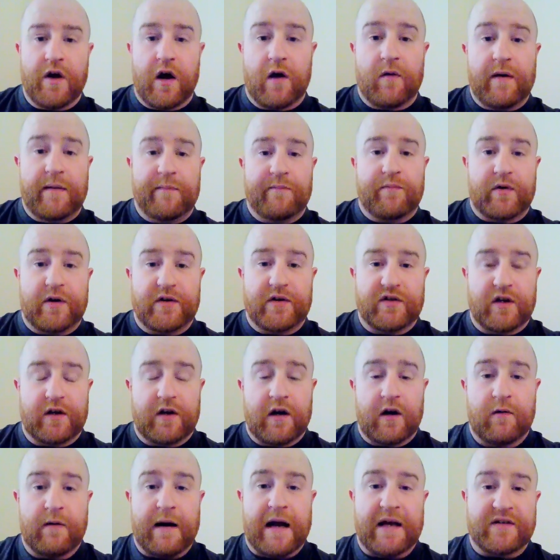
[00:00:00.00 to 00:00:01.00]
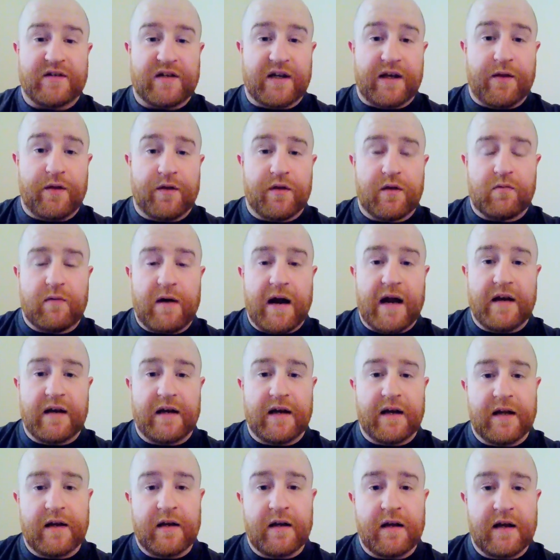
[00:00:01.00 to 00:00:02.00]
that are in prison harassing,
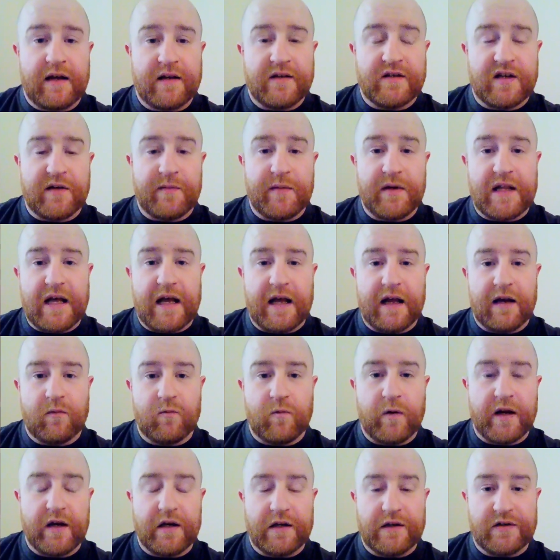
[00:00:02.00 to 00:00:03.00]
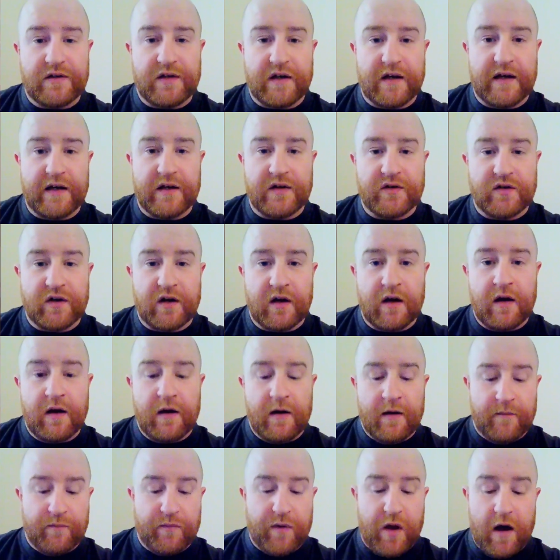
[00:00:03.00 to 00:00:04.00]
threatening, intimidating witnesses,
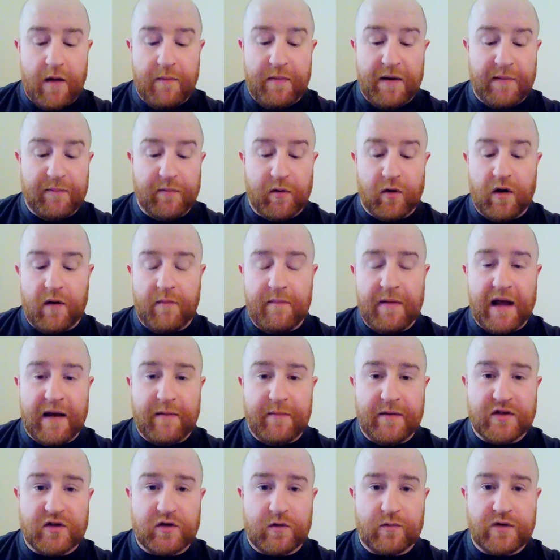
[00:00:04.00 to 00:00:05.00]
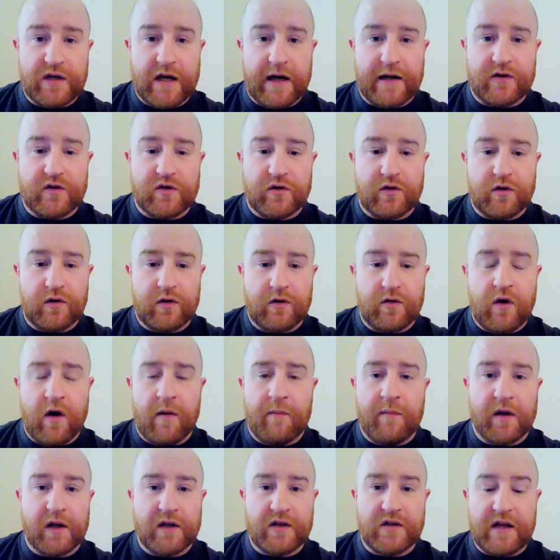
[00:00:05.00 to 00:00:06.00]
people that may be subject to
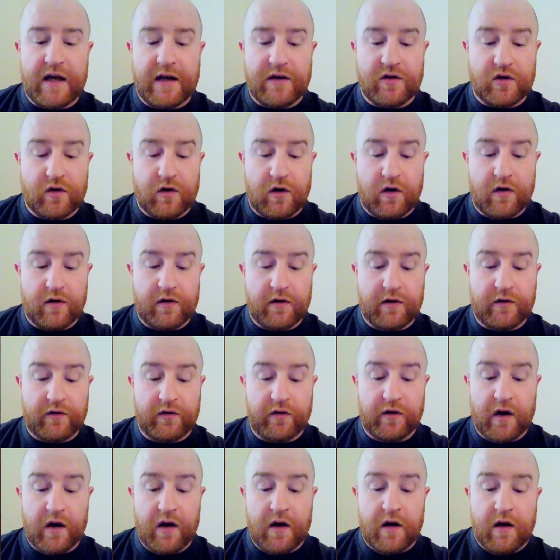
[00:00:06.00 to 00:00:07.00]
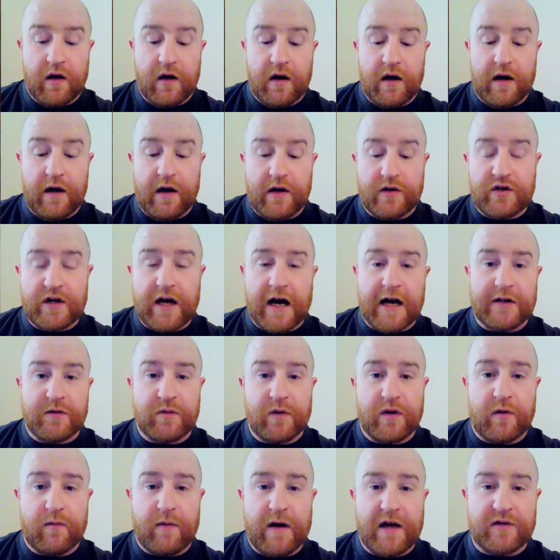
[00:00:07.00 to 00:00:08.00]
non-molestation orders, charged
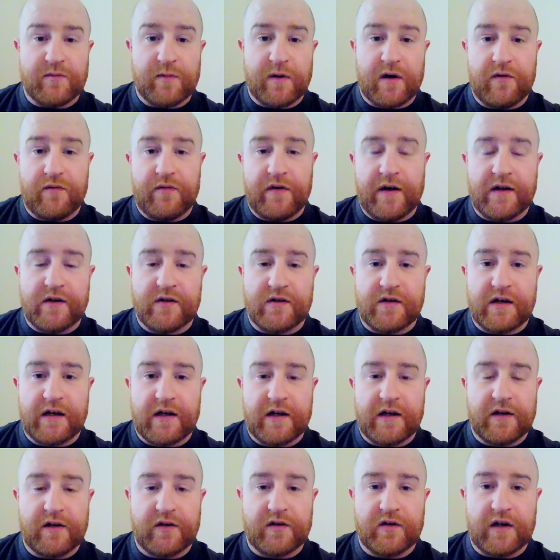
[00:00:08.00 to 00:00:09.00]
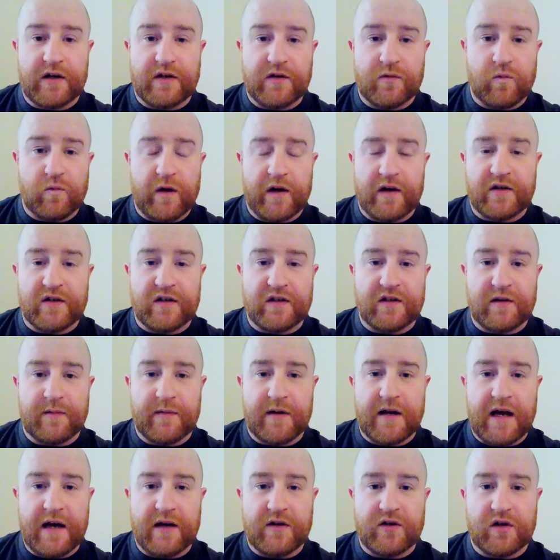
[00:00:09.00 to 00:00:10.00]
with harassment offences, witness
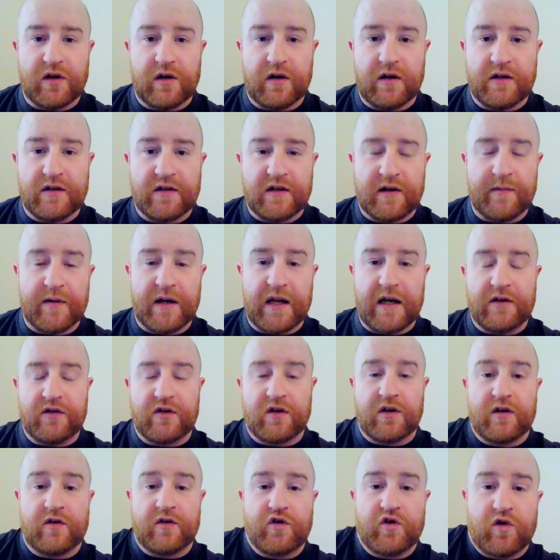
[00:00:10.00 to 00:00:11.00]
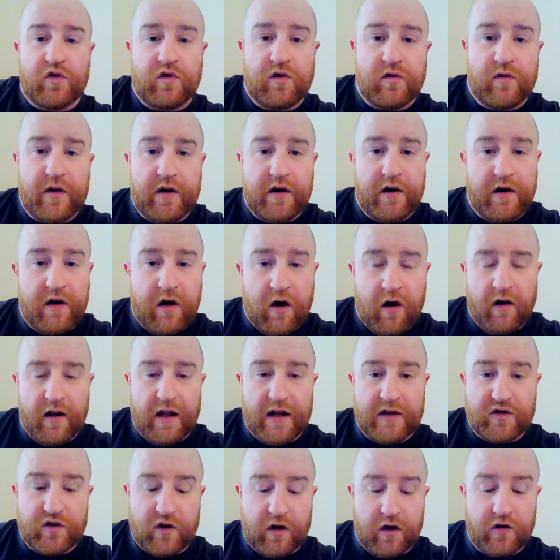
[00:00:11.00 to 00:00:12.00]
intimidation a juror, all
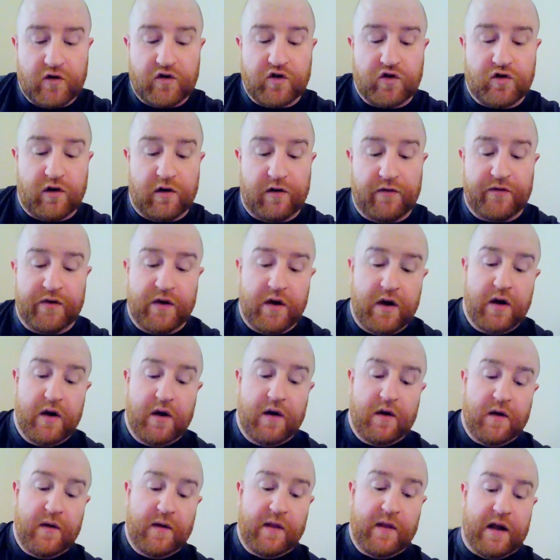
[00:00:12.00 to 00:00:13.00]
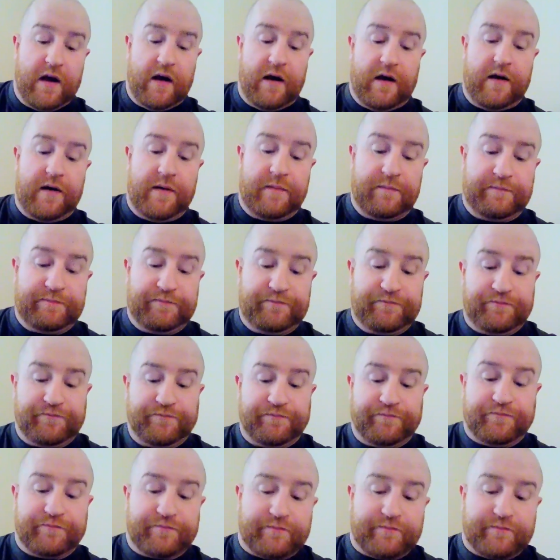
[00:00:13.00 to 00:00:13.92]
that sort of stuff. Sorry,